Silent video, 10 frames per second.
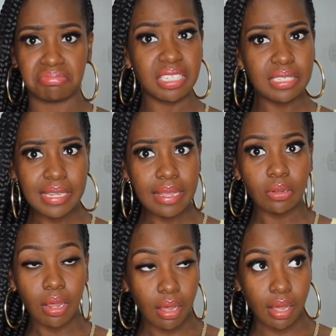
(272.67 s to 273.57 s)
didn't take
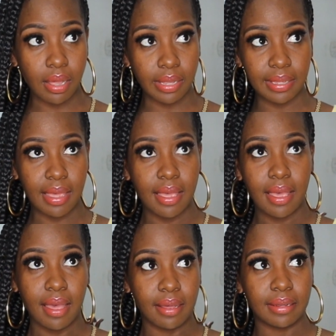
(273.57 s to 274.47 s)
long.
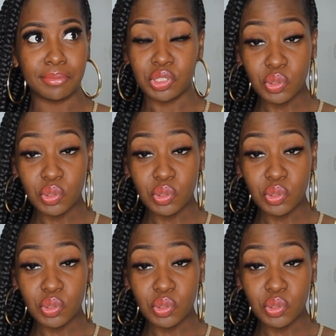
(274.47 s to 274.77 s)
Um,